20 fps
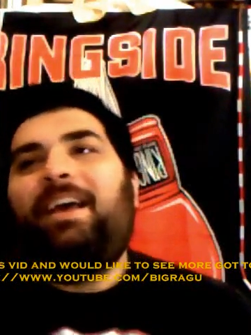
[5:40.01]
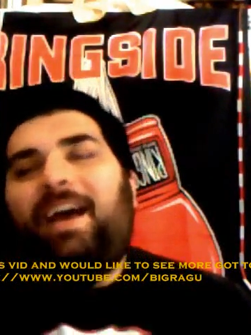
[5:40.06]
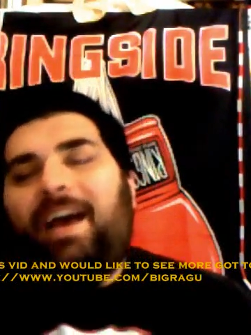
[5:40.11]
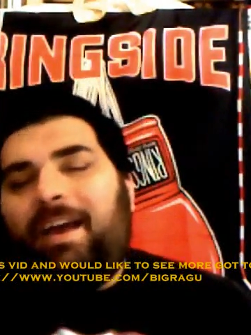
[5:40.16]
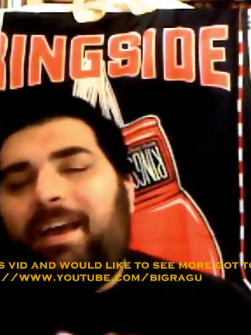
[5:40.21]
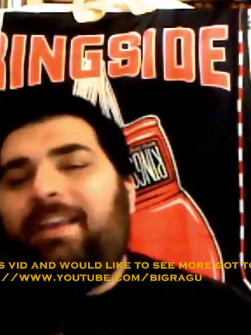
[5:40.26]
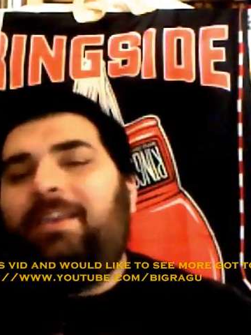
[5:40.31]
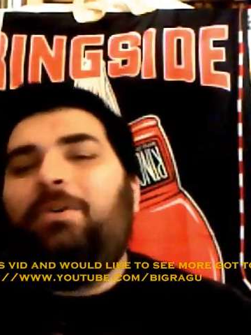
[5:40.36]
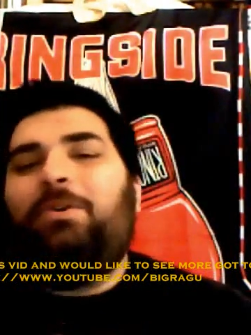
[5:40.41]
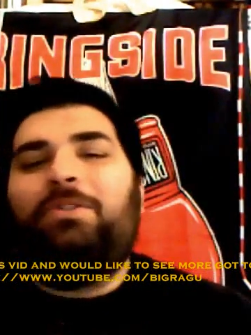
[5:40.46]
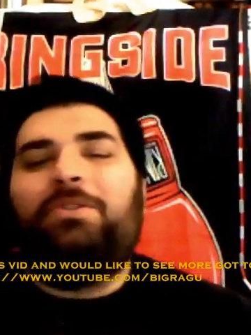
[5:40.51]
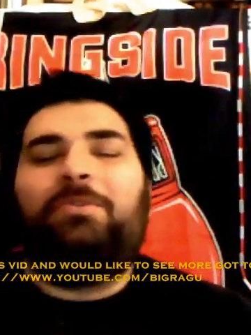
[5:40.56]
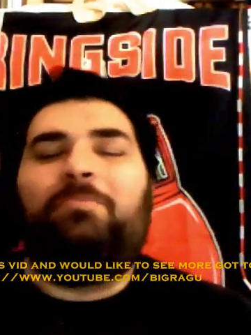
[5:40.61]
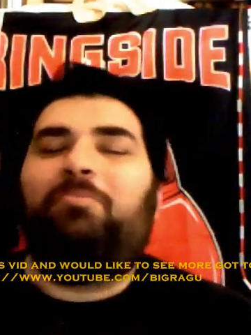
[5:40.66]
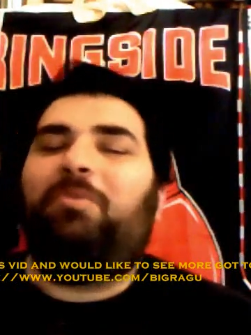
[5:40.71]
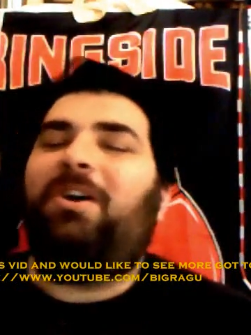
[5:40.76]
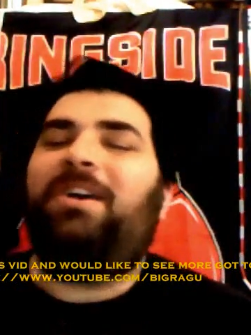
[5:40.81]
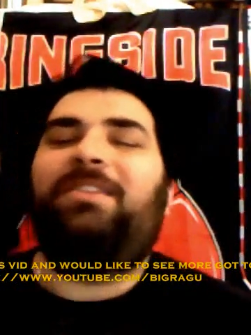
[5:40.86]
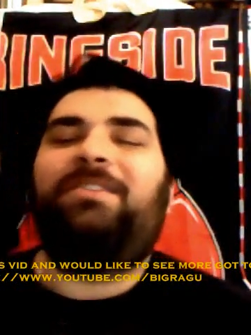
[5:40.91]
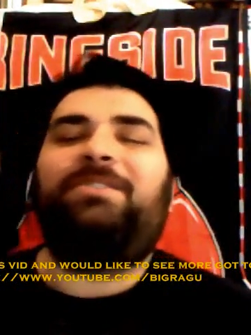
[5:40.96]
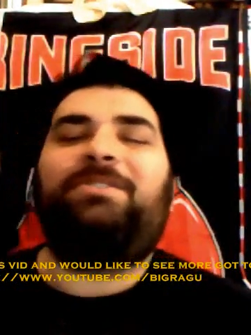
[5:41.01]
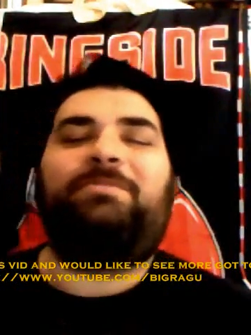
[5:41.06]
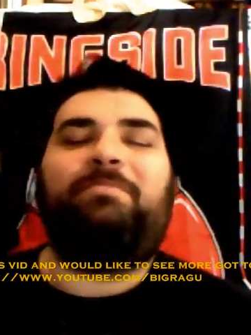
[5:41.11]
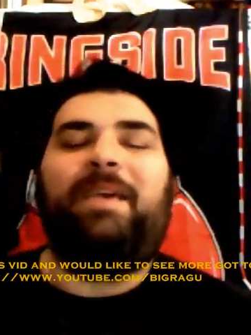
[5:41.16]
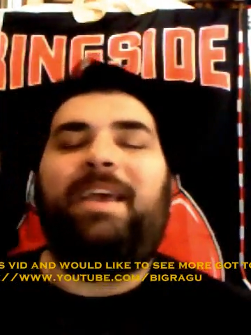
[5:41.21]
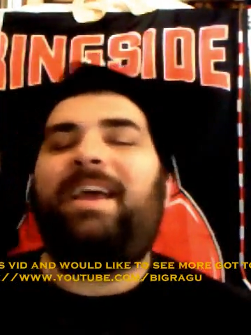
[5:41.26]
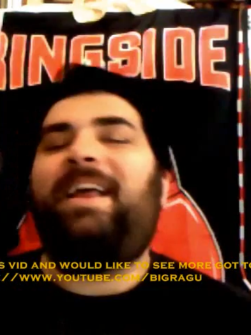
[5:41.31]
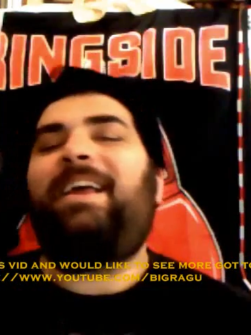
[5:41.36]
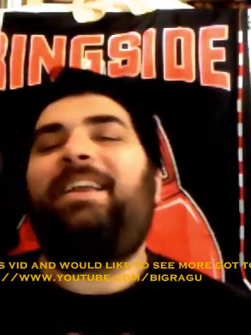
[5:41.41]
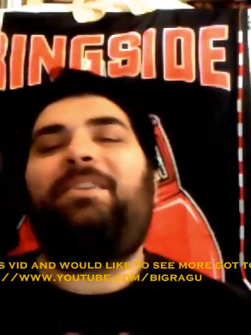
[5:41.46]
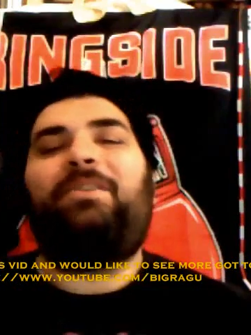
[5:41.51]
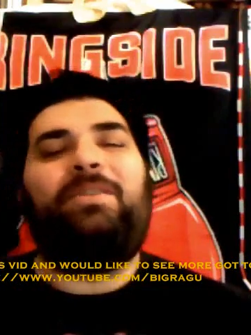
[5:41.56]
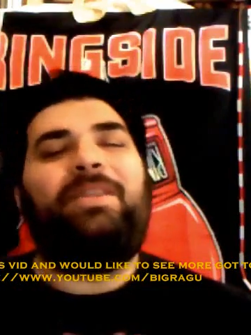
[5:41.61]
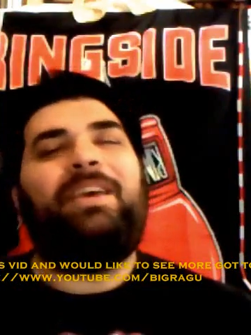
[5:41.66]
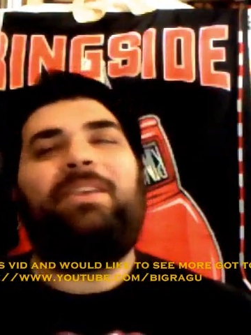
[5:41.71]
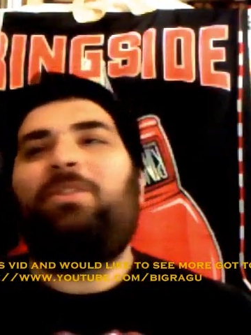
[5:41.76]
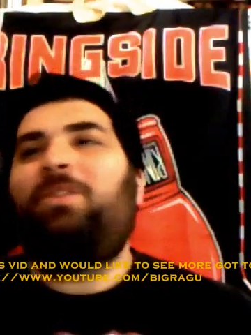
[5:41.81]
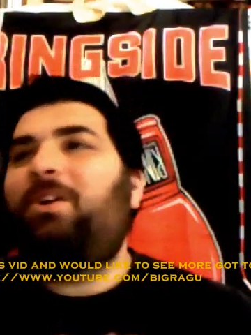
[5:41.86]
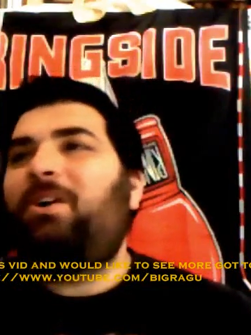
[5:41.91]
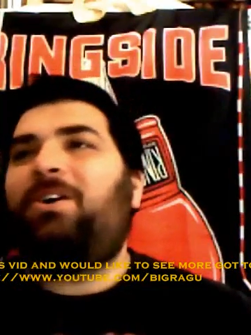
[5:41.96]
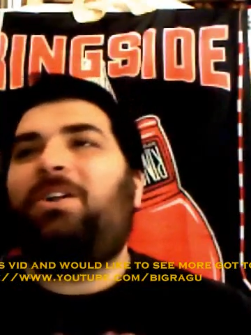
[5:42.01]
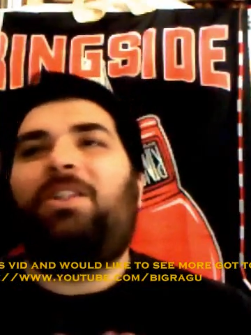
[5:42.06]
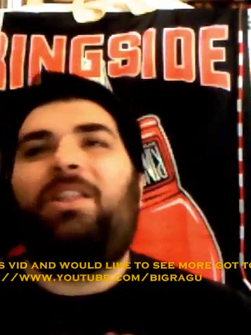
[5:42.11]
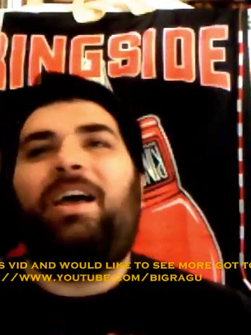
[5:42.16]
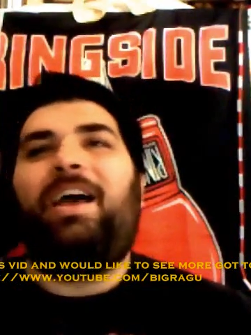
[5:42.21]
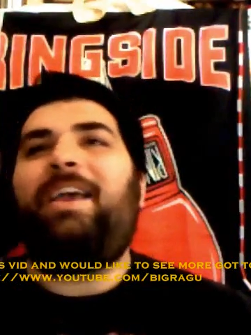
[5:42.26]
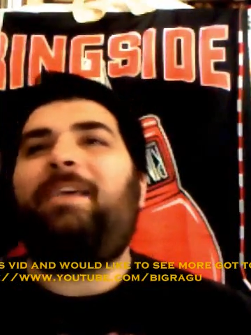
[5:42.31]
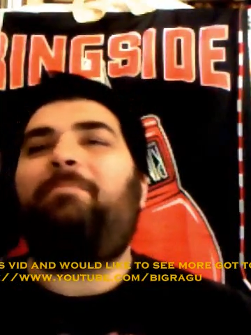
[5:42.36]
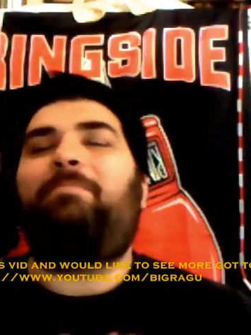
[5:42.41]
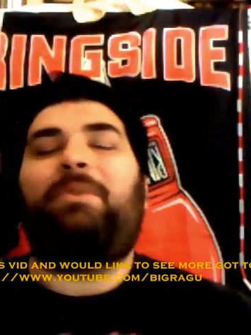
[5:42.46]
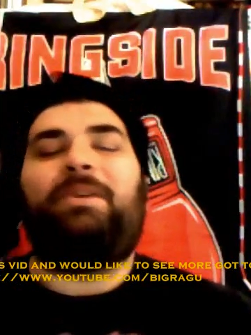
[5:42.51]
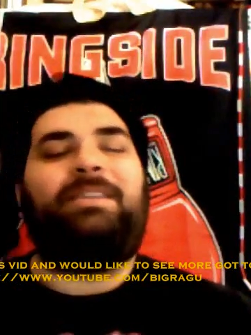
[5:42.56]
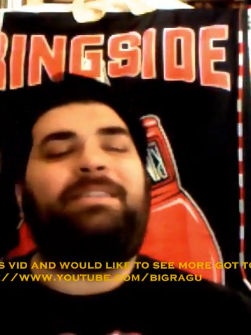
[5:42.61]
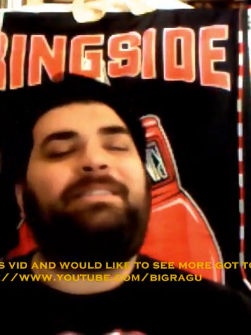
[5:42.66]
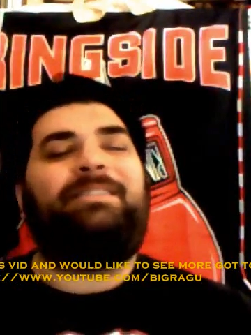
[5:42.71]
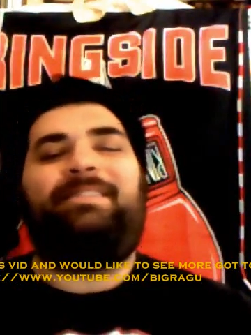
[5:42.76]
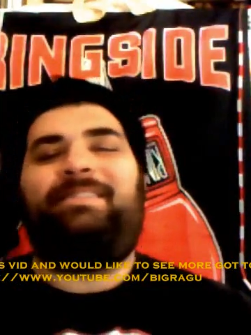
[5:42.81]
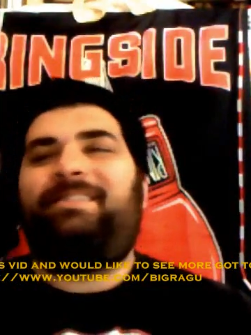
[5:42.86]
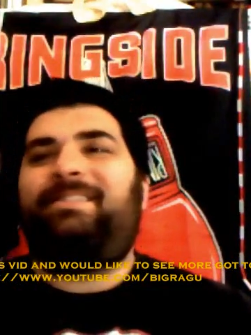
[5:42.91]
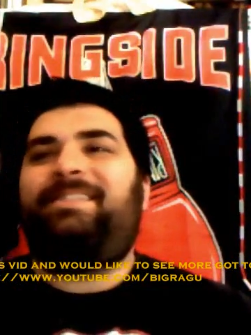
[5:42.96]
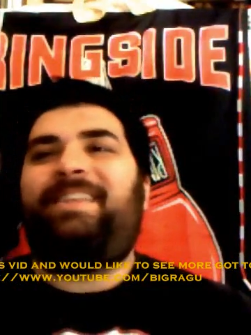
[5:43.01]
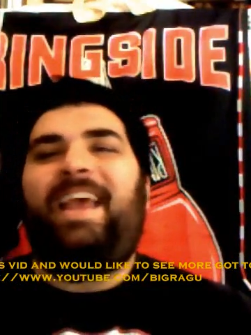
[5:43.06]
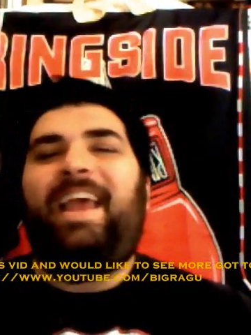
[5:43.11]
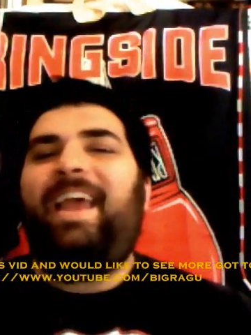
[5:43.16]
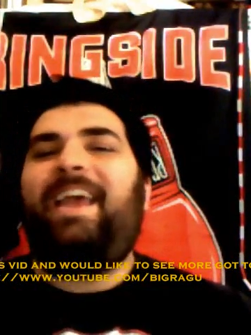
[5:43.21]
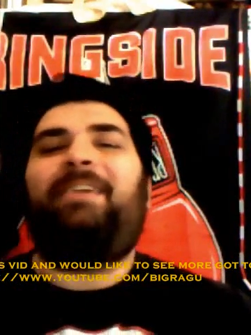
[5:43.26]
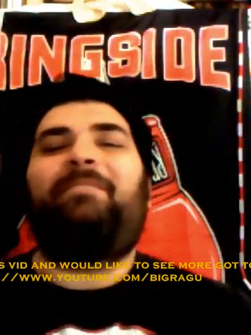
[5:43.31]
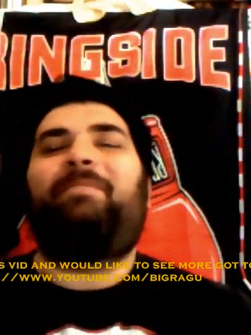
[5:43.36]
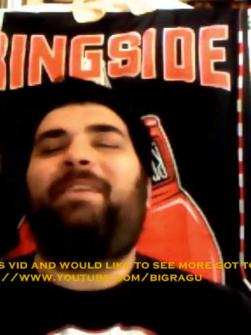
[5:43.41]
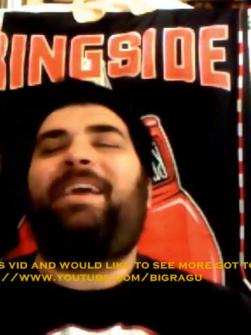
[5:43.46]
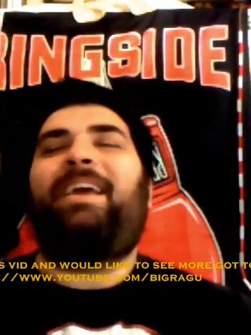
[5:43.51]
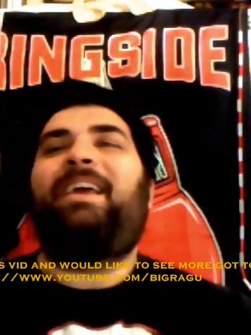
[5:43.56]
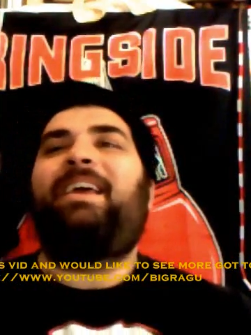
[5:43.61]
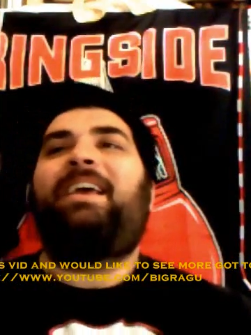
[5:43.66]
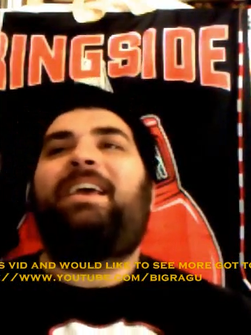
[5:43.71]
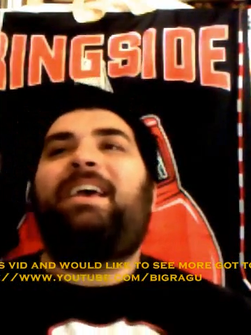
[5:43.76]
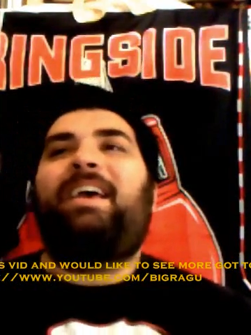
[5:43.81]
I know they're brothers, man. I know they look alike, but damn, man.